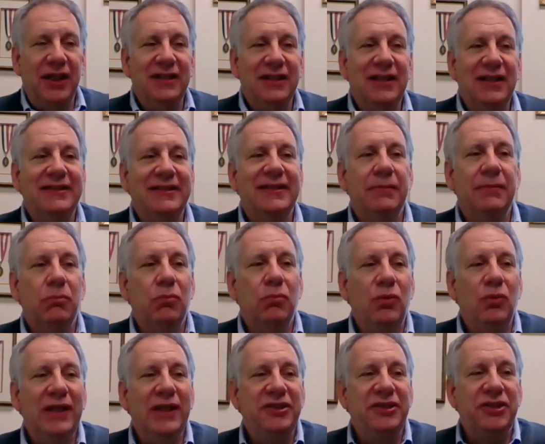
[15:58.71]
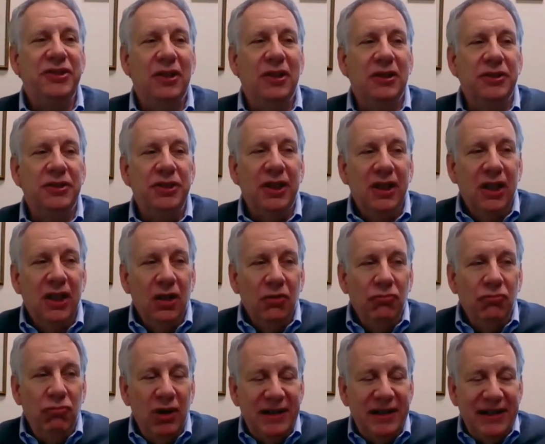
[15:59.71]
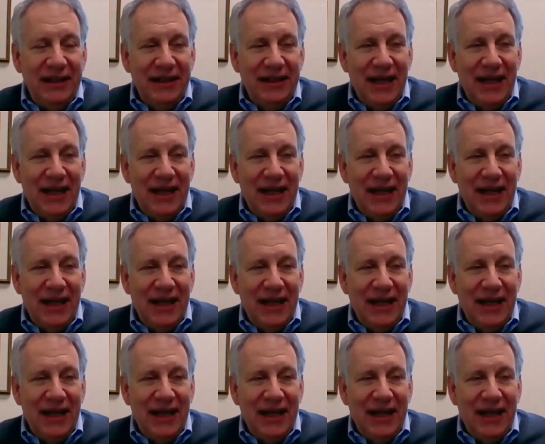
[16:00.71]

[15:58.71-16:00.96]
I did some research looking